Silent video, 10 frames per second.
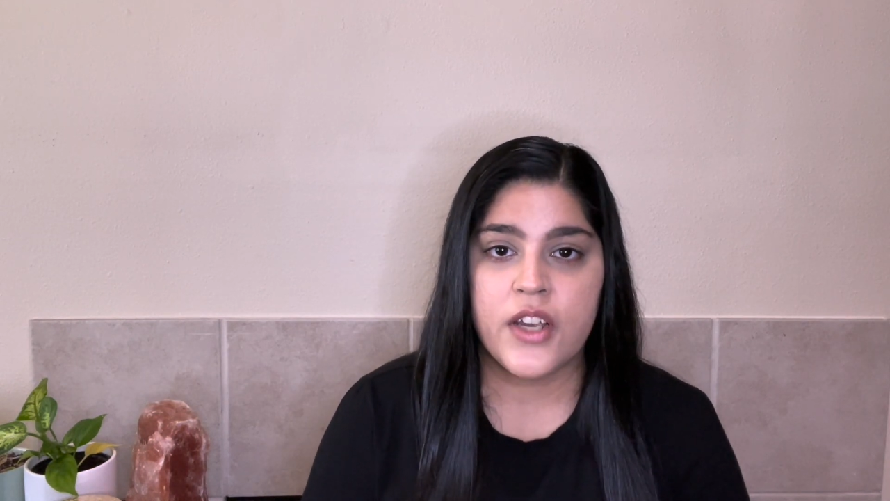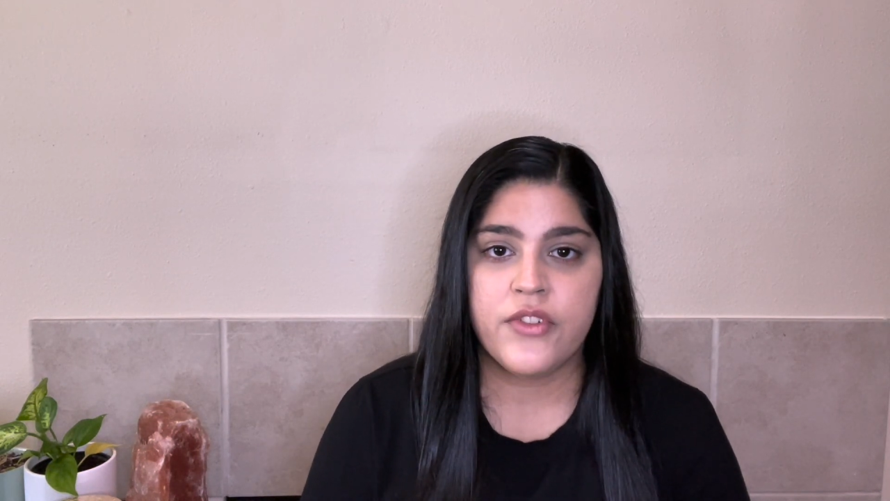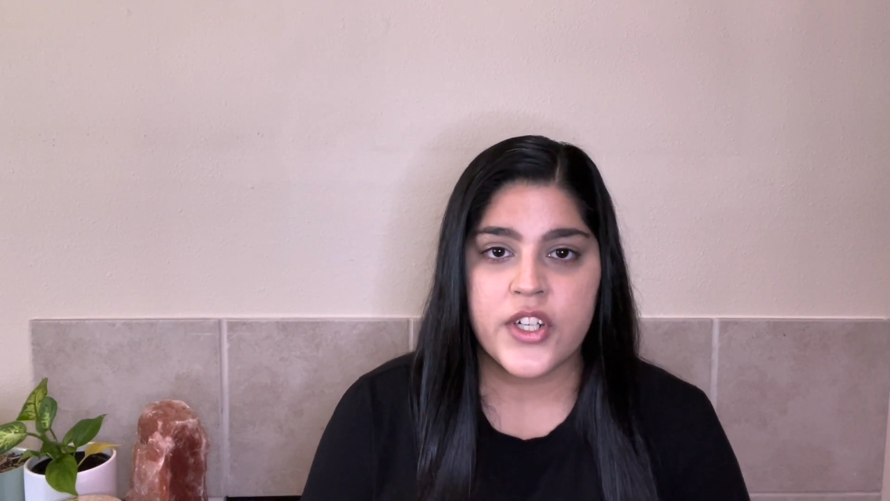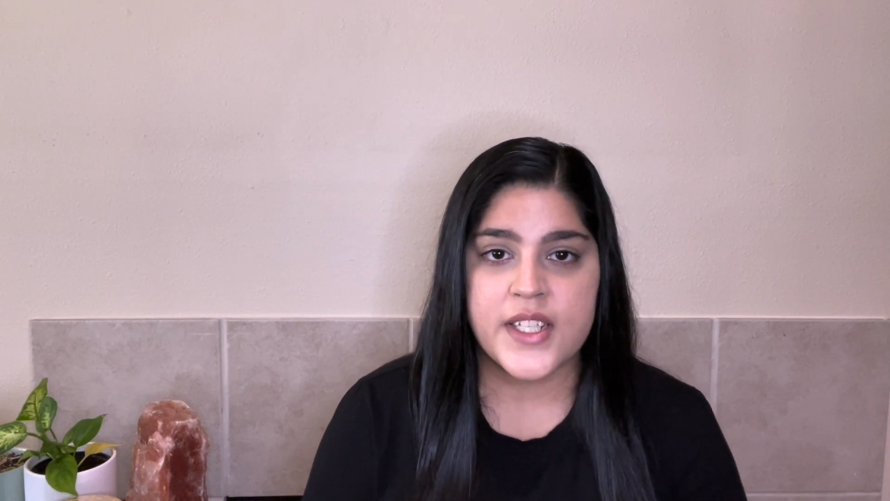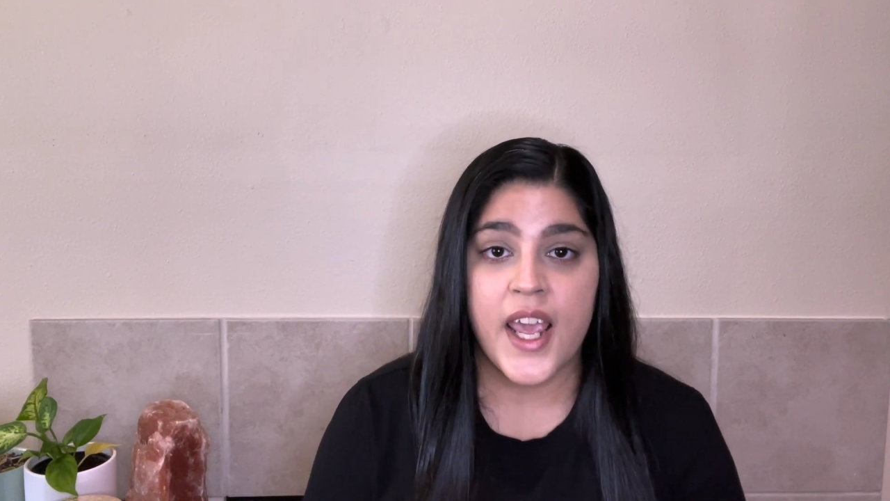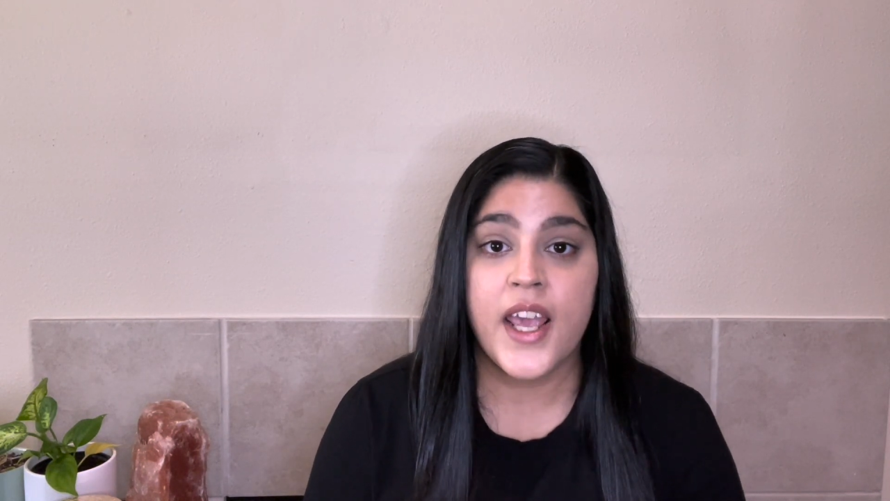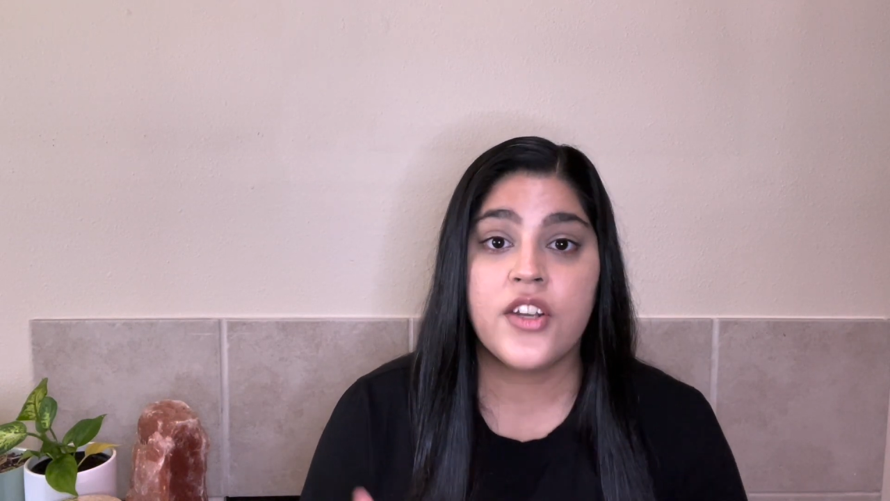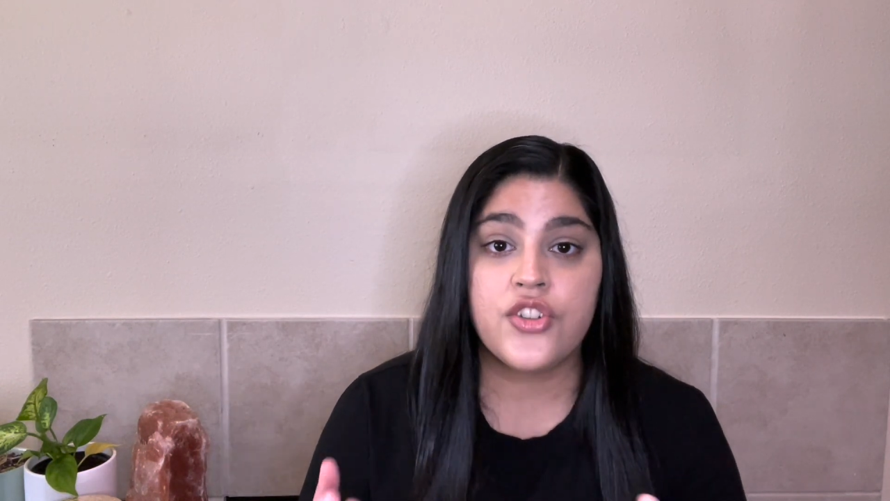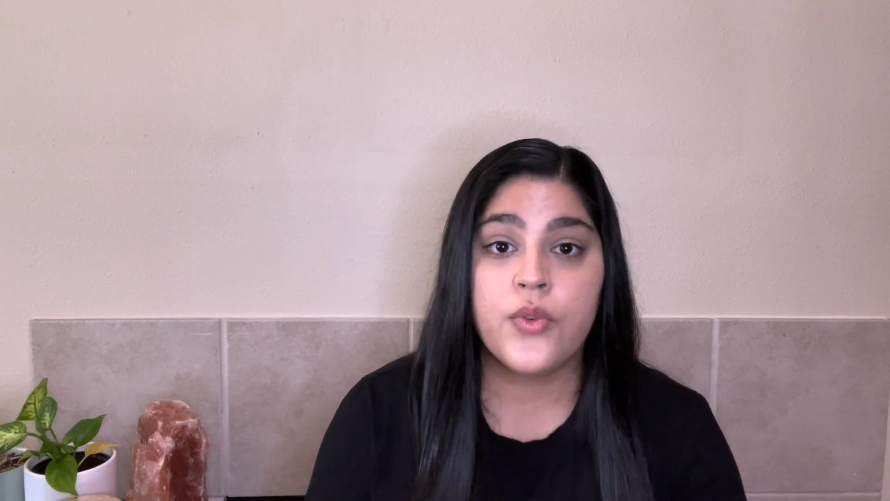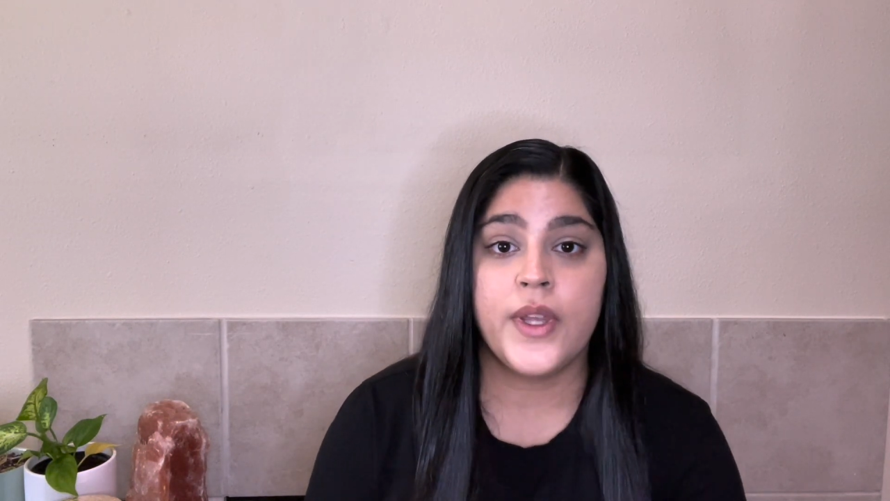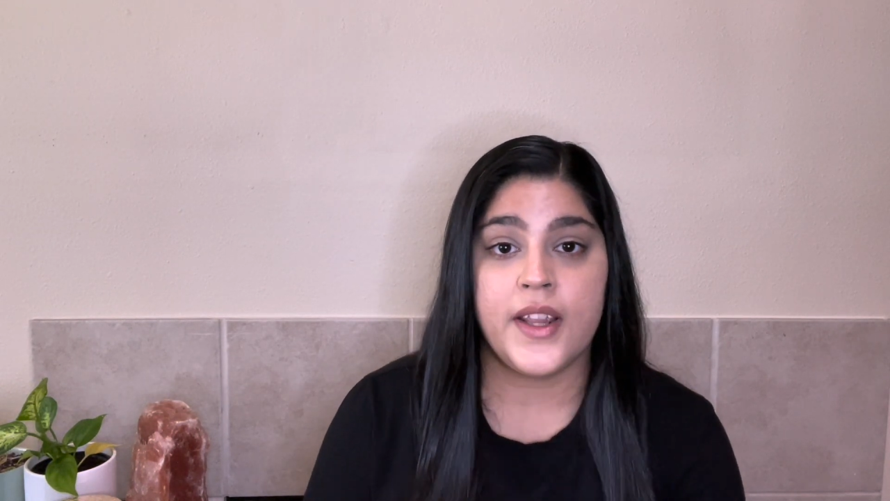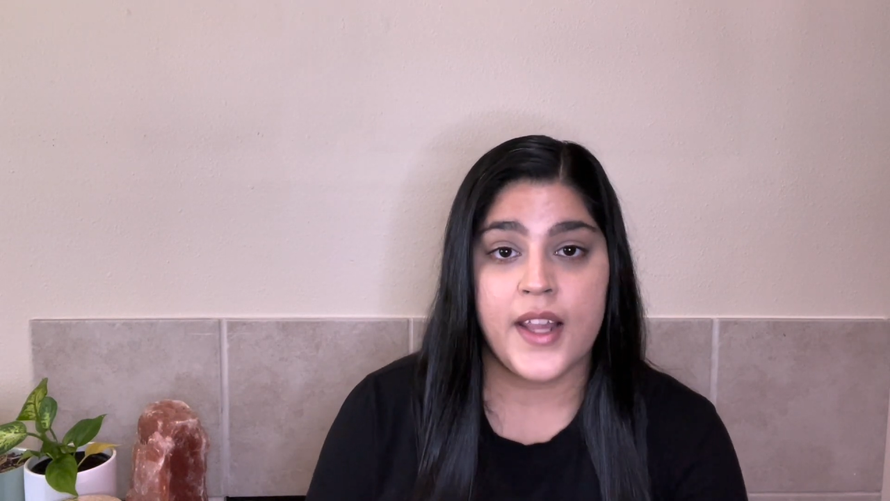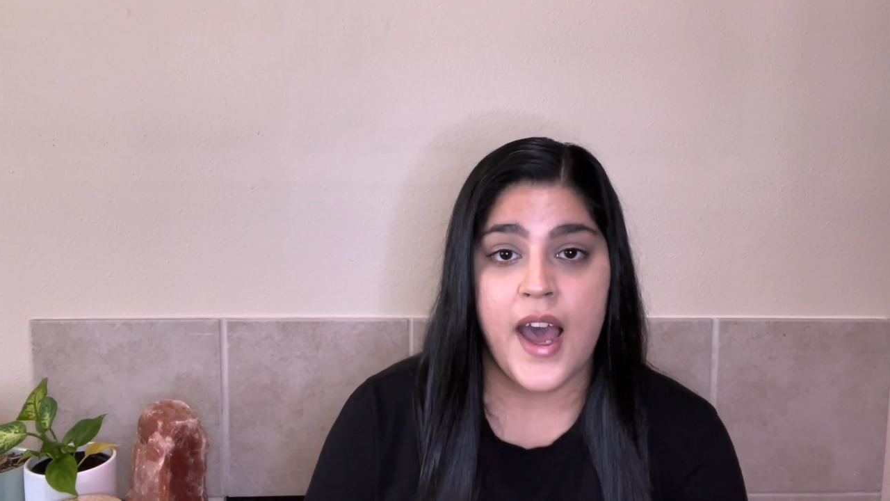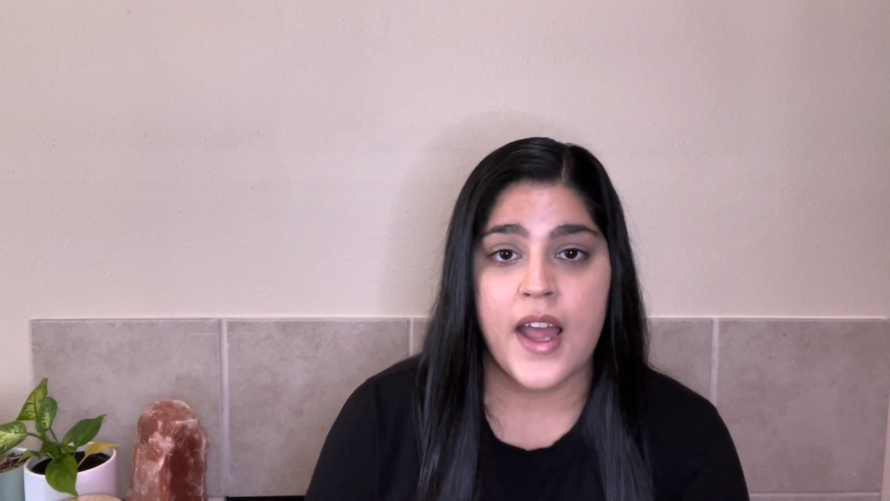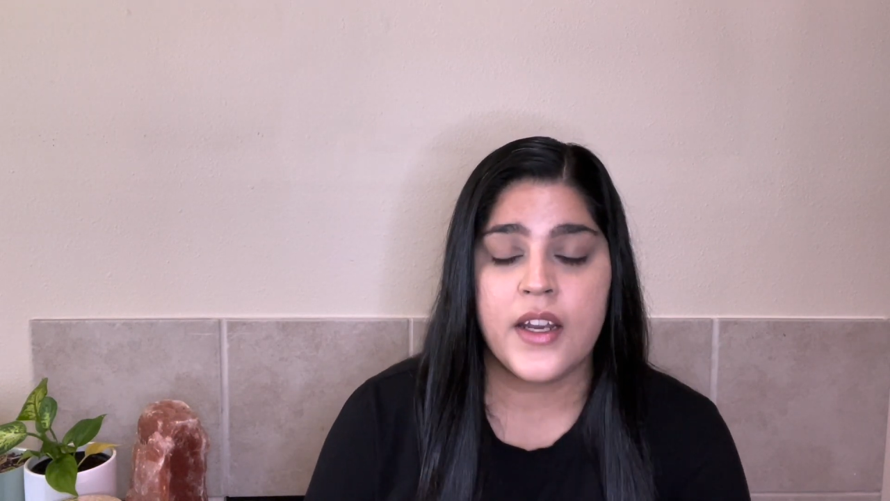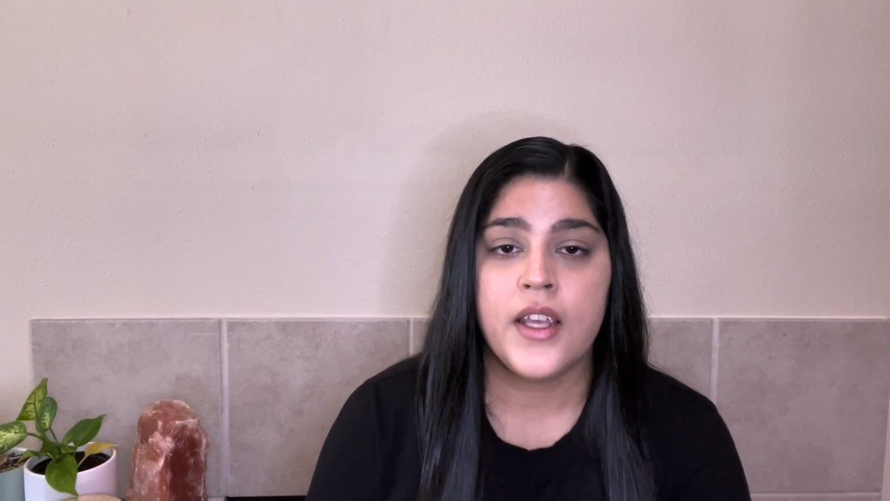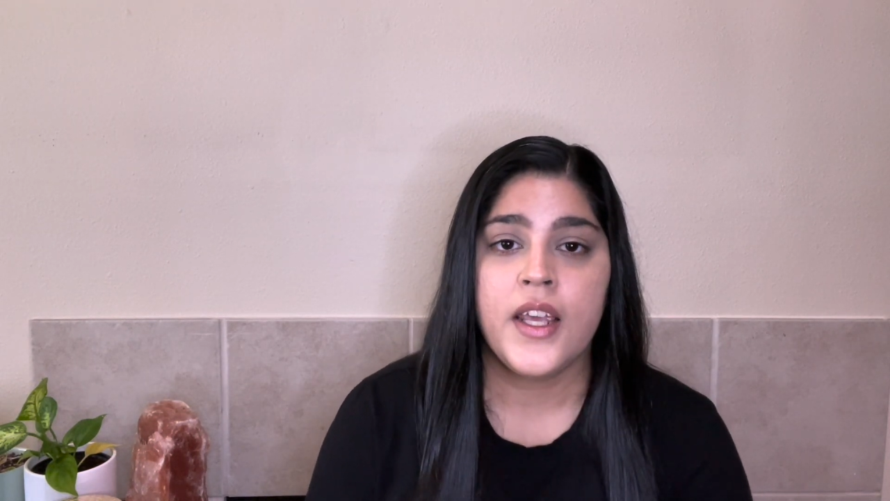of your day doing that.